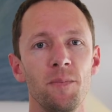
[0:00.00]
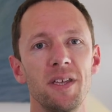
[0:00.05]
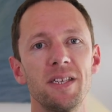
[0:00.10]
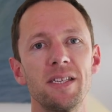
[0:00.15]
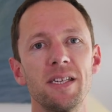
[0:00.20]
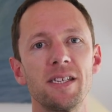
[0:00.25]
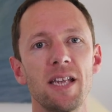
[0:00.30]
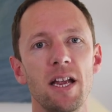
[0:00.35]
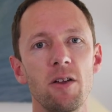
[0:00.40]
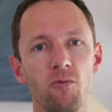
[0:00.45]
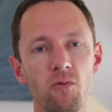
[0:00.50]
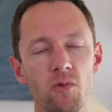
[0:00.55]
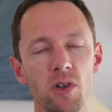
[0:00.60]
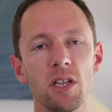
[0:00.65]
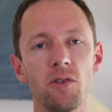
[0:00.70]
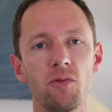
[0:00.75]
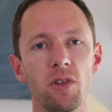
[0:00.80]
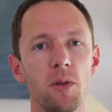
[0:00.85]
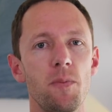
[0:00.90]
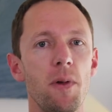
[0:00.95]
This is a
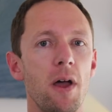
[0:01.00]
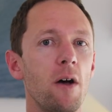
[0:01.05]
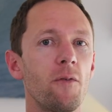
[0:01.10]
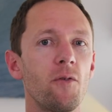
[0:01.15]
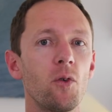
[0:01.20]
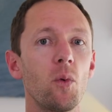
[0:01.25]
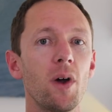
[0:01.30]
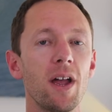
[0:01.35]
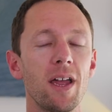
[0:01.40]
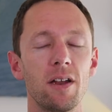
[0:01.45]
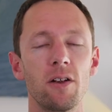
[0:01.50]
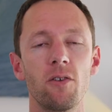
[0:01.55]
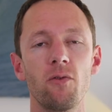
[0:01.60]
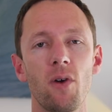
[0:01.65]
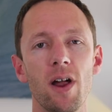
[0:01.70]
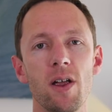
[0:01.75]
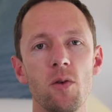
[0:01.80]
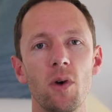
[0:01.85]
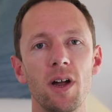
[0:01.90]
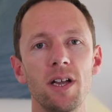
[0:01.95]
really, really powerful way and a
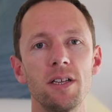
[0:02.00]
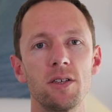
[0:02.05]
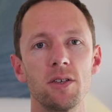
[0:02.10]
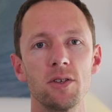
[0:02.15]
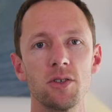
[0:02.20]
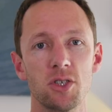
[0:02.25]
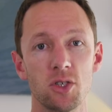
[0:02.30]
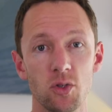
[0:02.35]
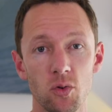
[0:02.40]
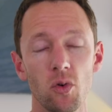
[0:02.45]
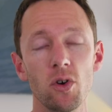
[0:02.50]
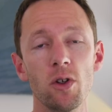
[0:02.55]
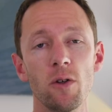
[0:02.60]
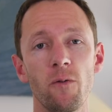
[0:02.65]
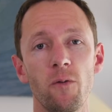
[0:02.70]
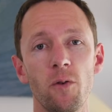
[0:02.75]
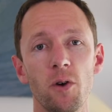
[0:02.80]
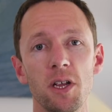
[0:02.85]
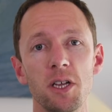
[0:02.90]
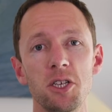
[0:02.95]
great way to store your
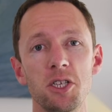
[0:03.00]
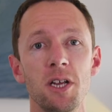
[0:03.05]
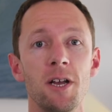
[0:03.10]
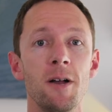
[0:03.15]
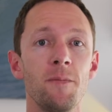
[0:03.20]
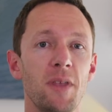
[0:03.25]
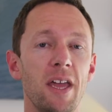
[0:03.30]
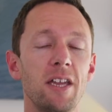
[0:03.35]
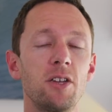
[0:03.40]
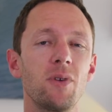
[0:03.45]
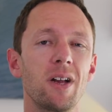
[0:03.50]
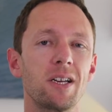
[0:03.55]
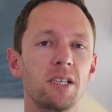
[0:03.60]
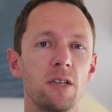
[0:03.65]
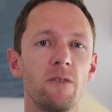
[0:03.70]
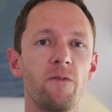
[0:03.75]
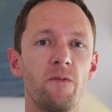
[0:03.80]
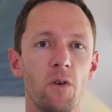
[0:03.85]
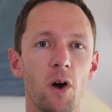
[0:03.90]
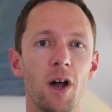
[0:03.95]
footage and to
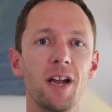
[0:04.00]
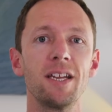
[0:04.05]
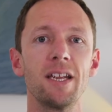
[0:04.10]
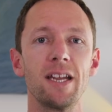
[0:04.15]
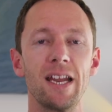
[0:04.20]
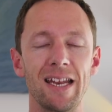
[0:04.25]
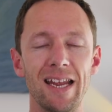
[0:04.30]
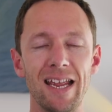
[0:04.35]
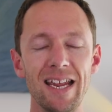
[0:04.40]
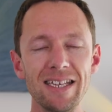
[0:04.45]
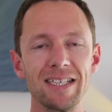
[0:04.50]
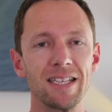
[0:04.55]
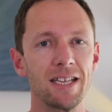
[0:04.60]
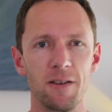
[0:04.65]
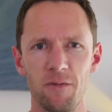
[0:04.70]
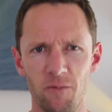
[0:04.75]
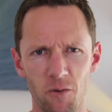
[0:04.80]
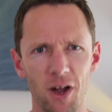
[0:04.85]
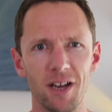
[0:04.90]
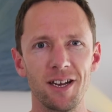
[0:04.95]
actually find it and
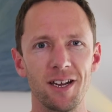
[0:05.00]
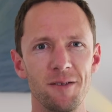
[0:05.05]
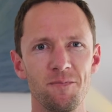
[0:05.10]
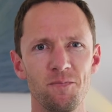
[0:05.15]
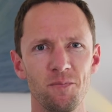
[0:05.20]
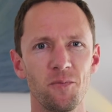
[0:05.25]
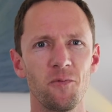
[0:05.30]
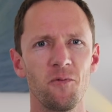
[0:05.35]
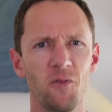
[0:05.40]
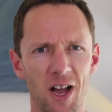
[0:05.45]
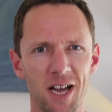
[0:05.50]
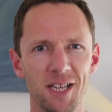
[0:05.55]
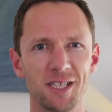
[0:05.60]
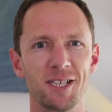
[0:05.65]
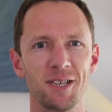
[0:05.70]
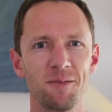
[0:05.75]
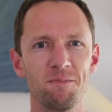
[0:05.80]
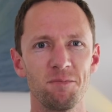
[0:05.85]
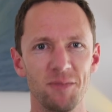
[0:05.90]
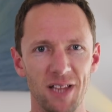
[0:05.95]
easily find it.
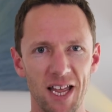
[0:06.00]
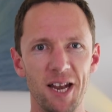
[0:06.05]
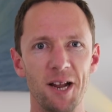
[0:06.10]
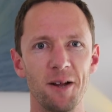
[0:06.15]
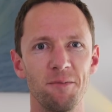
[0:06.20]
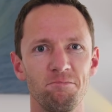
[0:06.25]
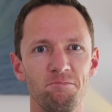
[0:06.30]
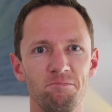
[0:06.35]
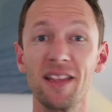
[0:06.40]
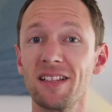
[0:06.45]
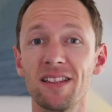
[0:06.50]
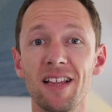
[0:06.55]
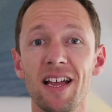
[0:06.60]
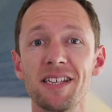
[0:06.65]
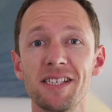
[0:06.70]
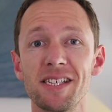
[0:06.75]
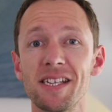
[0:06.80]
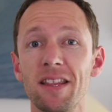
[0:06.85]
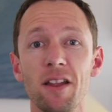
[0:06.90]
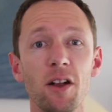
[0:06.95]
fast later. And the
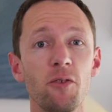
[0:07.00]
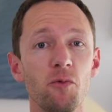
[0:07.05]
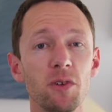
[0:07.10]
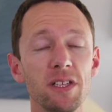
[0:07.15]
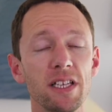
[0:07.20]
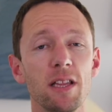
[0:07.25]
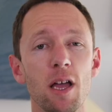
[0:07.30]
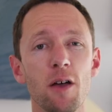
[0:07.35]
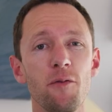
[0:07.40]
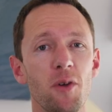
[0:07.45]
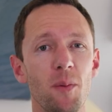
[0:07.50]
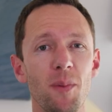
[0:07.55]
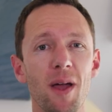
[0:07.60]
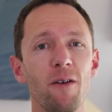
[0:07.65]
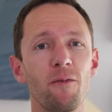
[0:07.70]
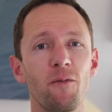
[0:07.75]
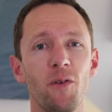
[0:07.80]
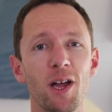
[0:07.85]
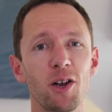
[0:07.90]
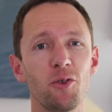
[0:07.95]
last thing that I really love
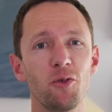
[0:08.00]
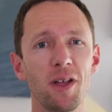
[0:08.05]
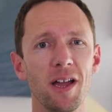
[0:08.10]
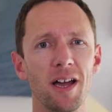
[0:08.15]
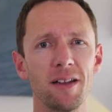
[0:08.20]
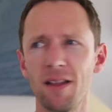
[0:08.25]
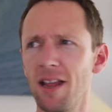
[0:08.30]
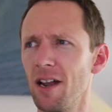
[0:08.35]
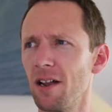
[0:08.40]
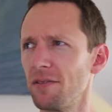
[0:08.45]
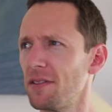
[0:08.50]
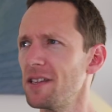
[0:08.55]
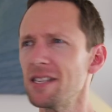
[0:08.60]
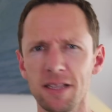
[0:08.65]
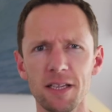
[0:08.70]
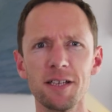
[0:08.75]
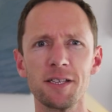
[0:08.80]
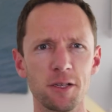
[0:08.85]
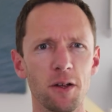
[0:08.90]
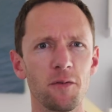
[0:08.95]
about Final Cut, and
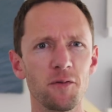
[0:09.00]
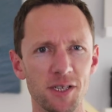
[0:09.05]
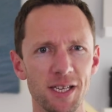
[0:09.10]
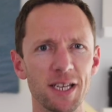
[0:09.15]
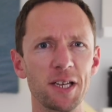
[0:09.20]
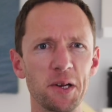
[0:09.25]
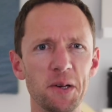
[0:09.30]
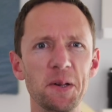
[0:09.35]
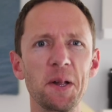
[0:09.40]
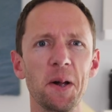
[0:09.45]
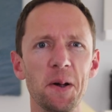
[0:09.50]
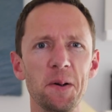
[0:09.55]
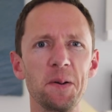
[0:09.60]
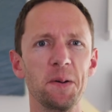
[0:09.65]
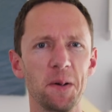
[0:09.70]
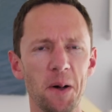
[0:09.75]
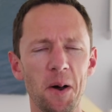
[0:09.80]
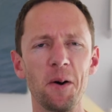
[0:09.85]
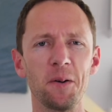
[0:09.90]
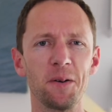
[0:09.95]
this list obviously could
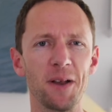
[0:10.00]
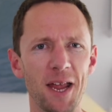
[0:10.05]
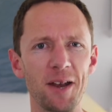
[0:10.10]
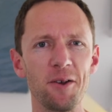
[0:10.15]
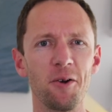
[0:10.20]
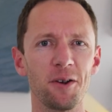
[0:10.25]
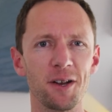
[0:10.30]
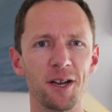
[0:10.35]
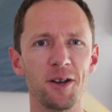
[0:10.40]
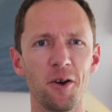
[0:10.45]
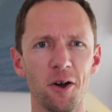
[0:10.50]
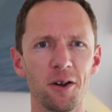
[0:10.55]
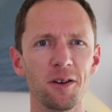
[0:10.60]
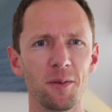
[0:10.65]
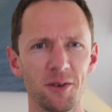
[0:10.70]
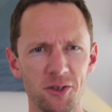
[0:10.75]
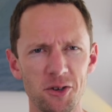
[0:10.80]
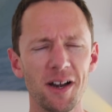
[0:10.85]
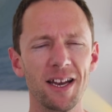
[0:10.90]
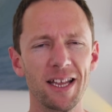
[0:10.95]
go on and on and on,
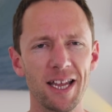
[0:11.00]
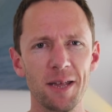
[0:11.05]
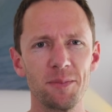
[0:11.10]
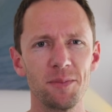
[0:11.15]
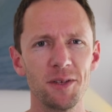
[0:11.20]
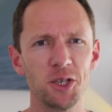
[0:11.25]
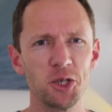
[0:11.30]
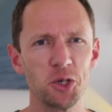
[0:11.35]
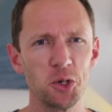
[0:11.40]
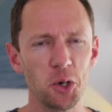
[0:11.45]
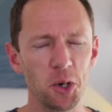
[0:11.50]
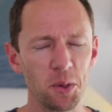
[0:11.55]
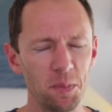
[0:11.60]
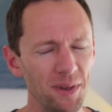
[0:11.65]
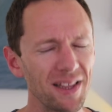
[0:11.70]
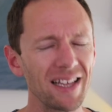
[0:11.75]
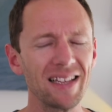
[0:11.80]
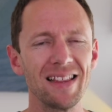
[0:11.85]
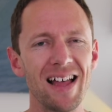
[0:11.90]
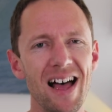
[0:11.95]
I've tried to keep this short,
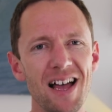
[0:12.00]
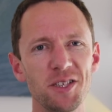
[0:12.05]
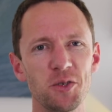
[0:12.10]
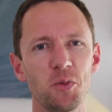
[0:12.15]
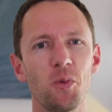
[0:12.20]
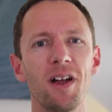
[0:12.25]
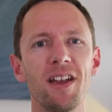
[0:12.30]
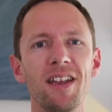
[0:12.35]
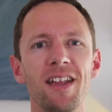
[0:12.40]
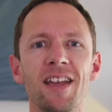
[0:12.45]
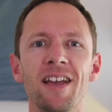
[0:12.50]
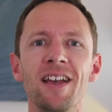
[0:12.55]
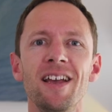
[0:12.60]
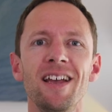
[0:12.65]
but the last one